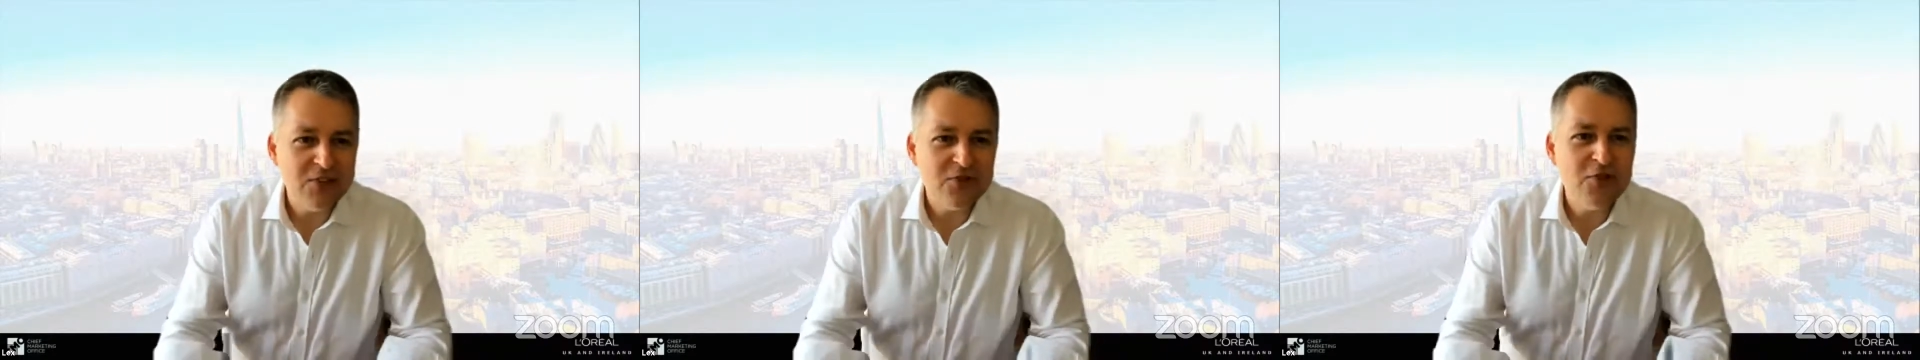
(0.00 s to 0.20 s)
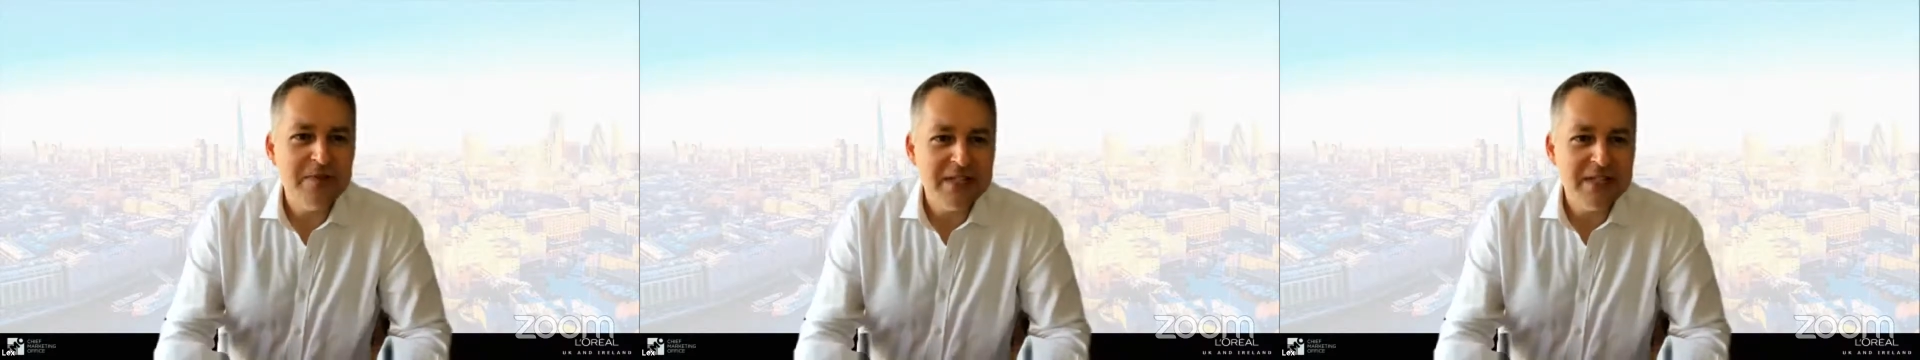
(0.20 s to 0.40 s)

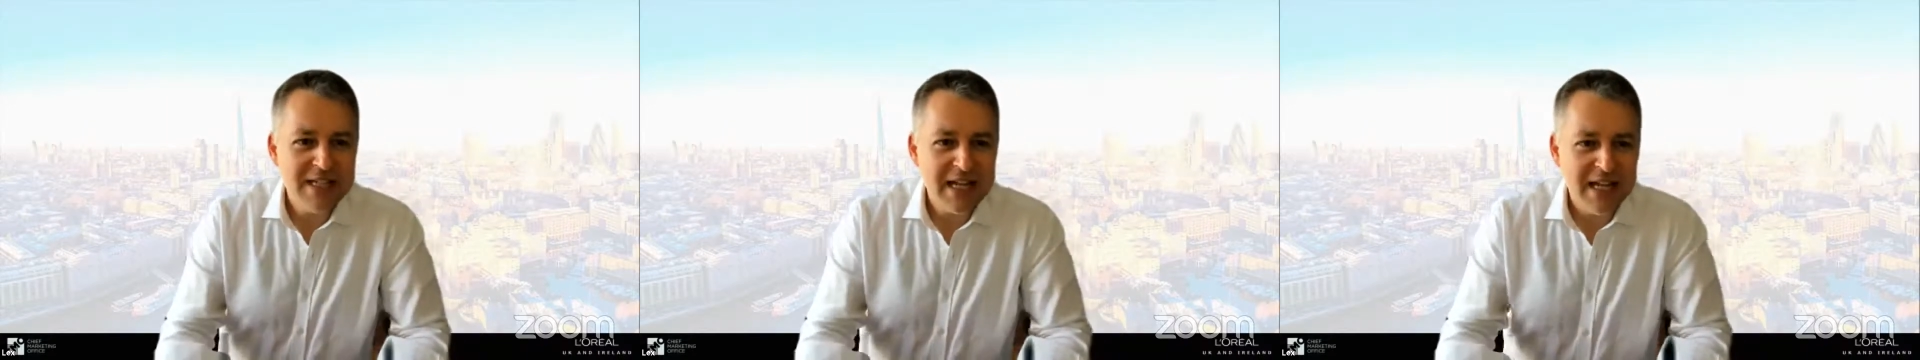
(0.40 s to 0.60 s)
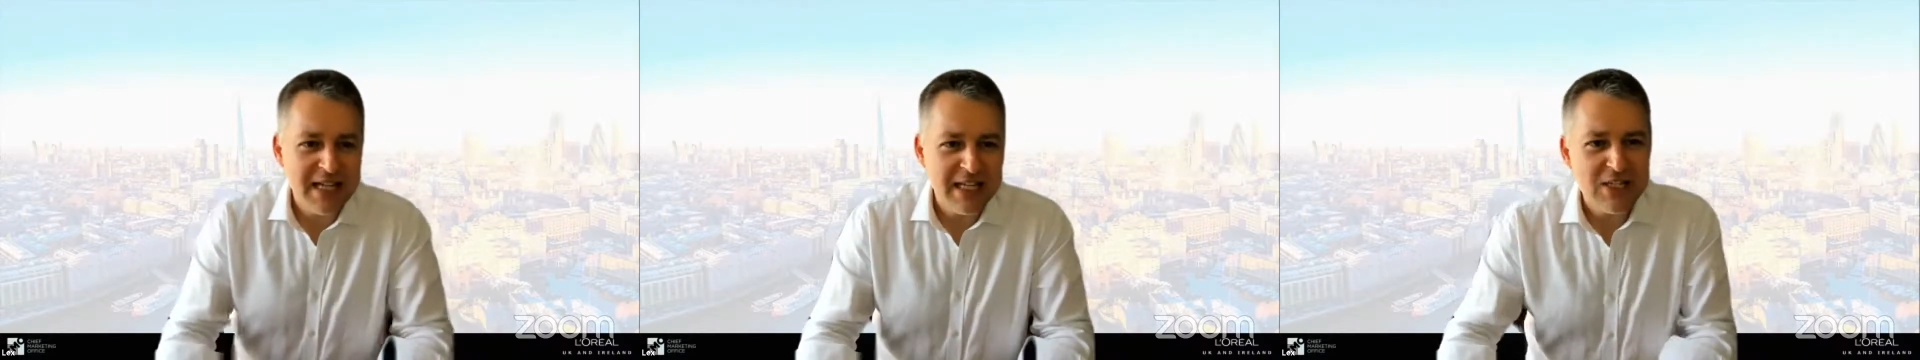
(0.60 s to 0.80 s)
through
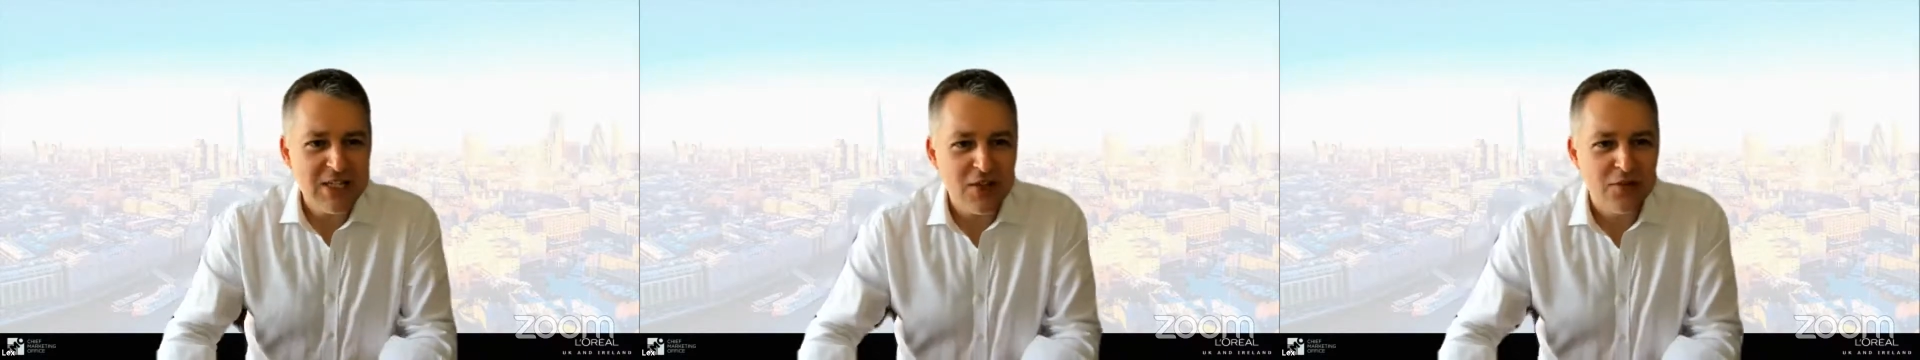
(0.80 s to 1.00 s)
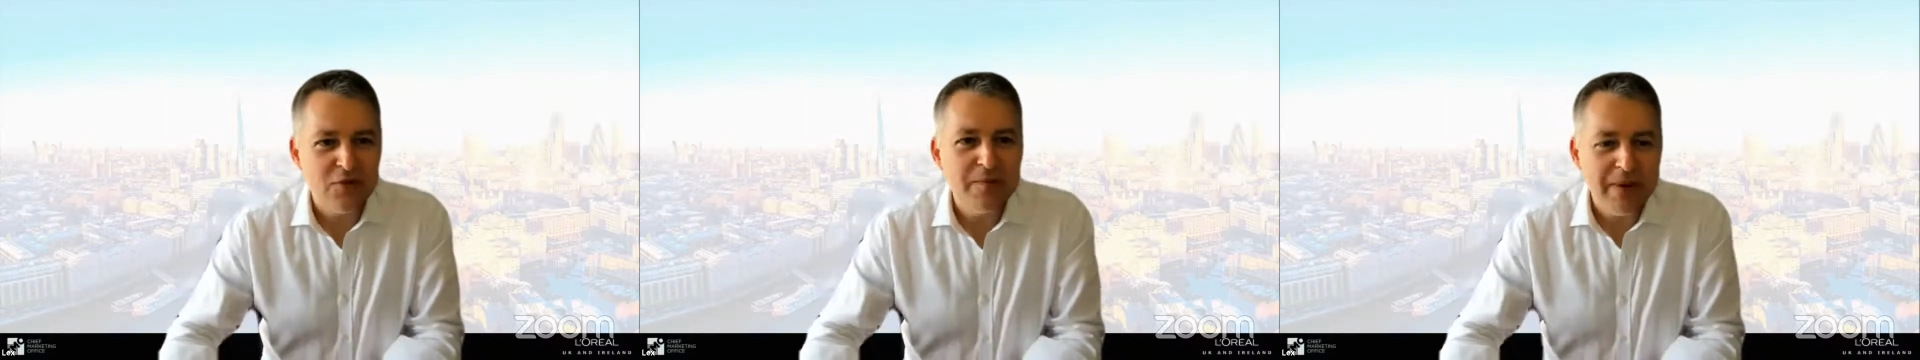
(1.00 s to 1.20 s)
mistakes,
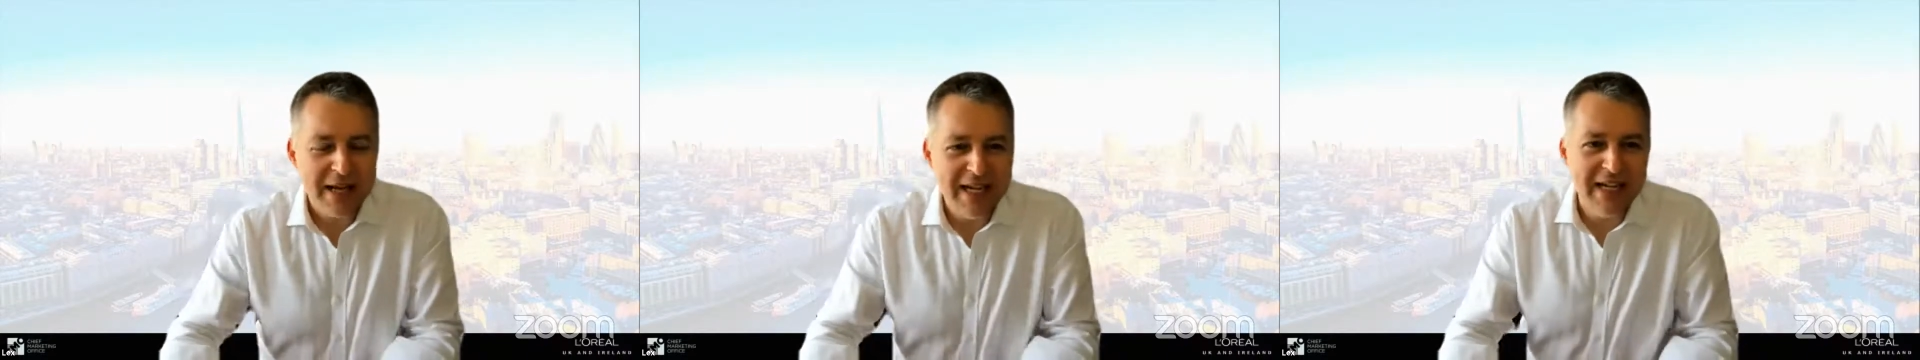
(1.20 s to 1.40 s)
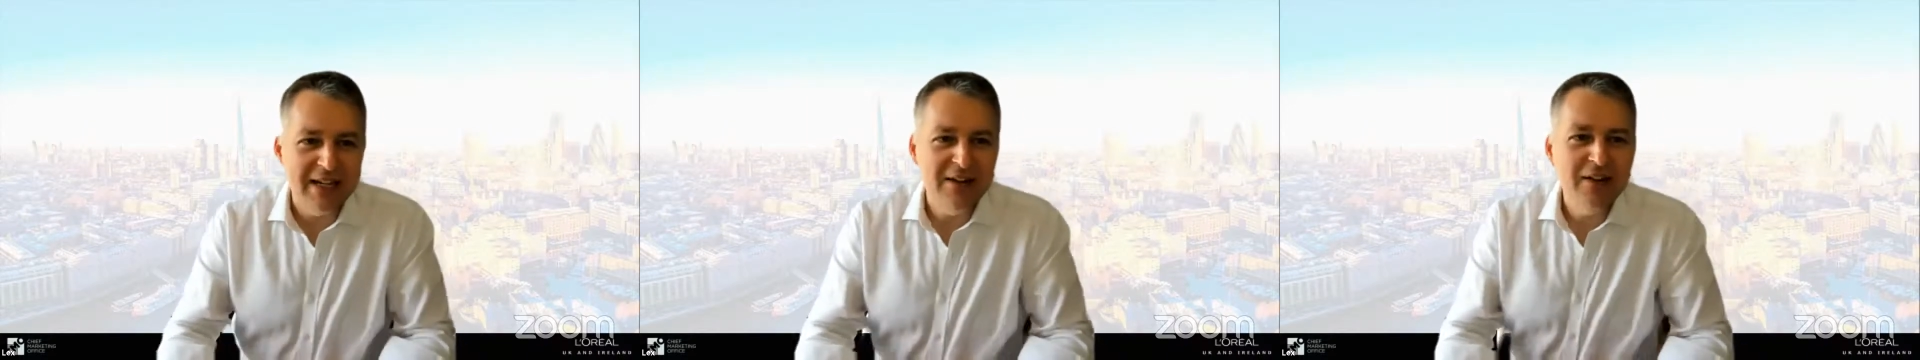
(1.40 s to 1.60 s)
through
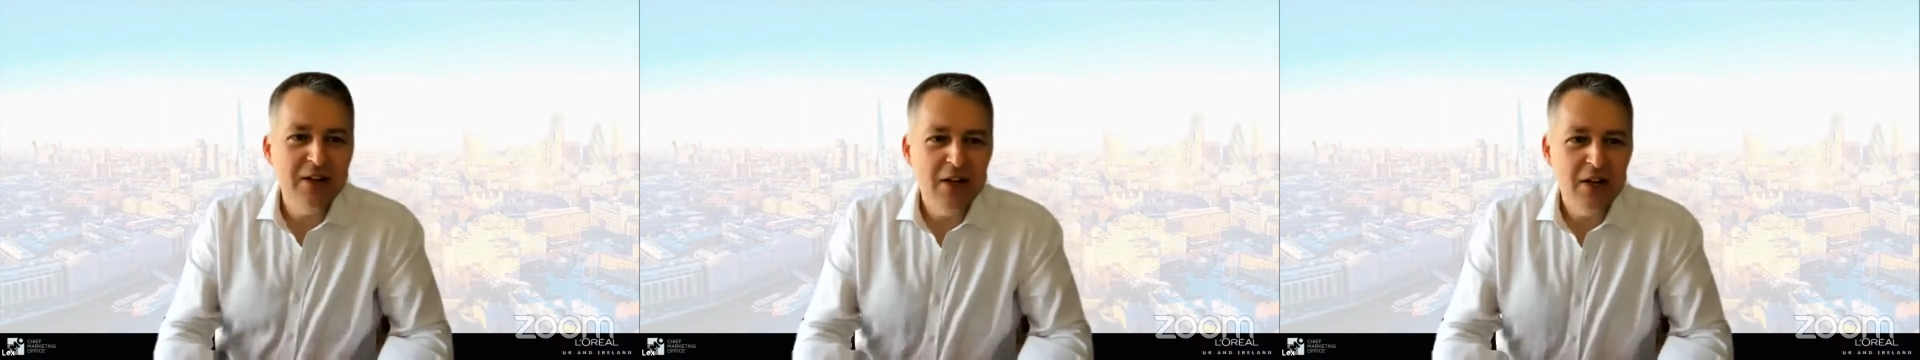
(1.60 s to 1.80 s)
pain.